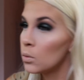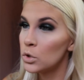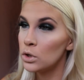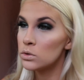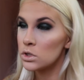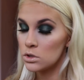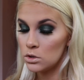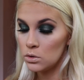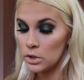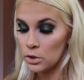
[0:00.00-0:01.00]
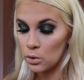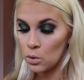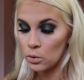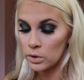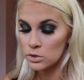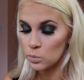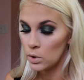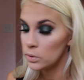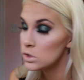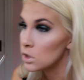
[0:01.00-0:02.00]
I'm going to use this to do the inner corner as
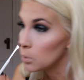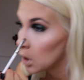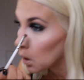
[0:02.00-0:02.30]
well with the same